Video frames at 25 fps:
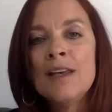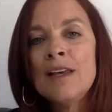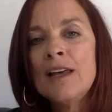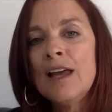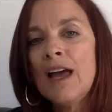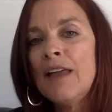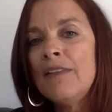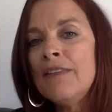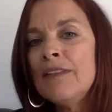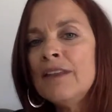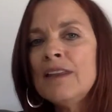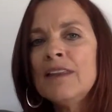
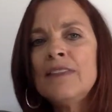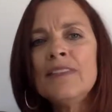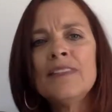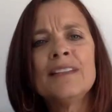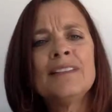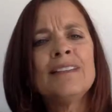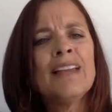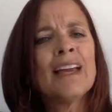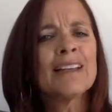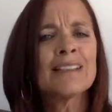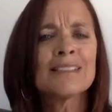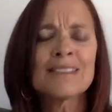And then the
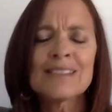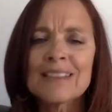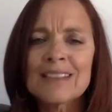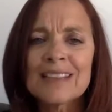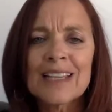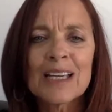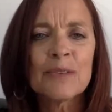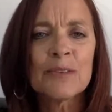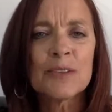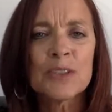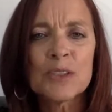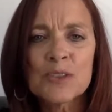next thing
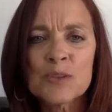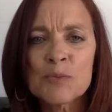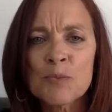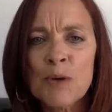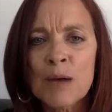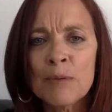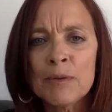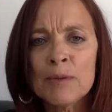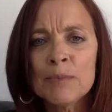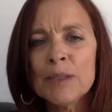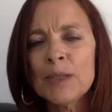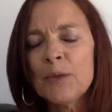I would do is
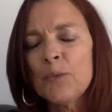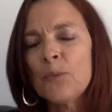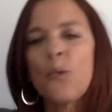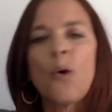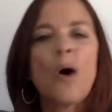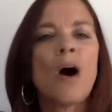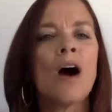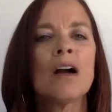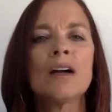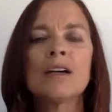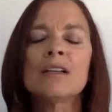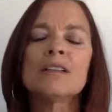probably
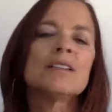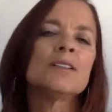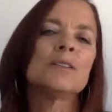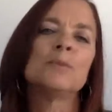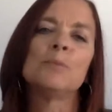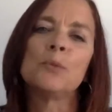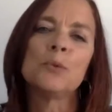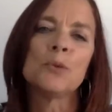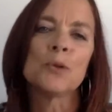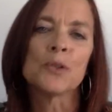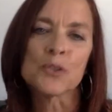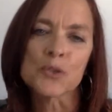walk a little
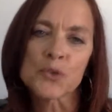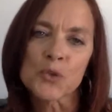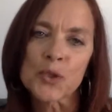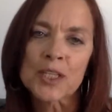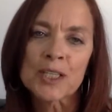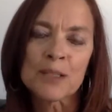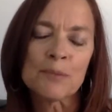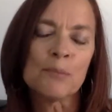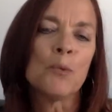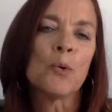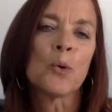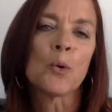more and
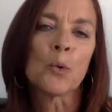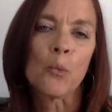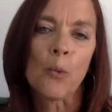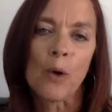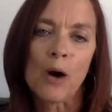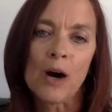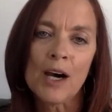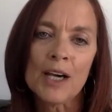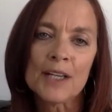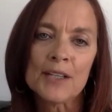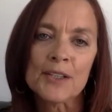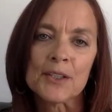drink more
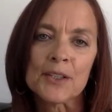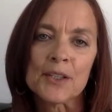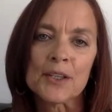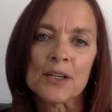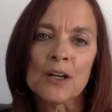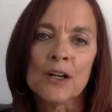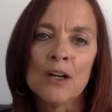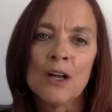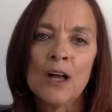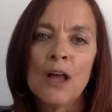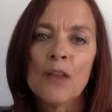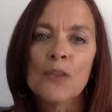water.
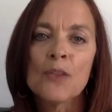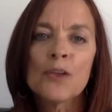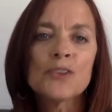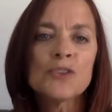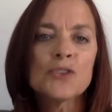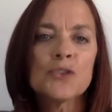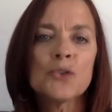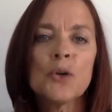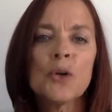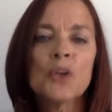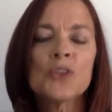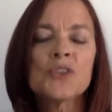Those
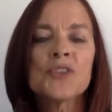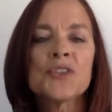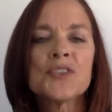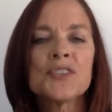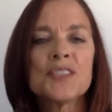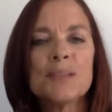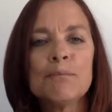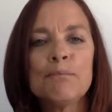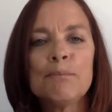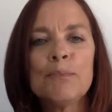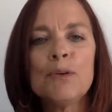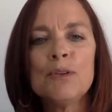are all
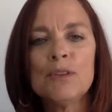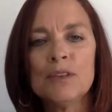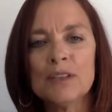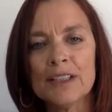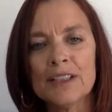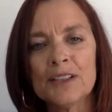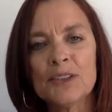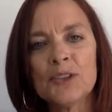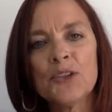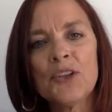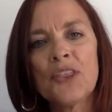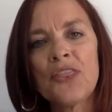simple
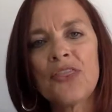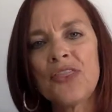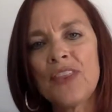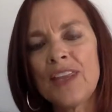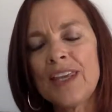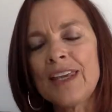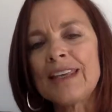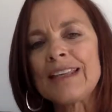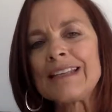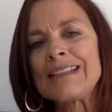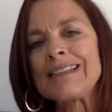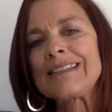little
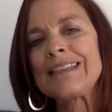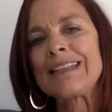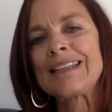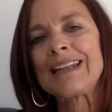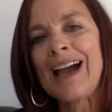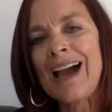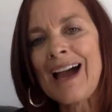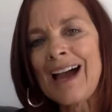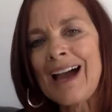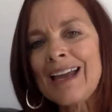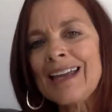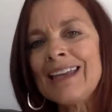things that
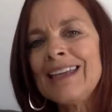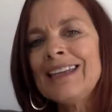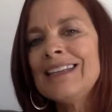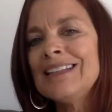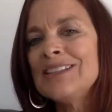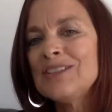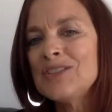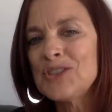I can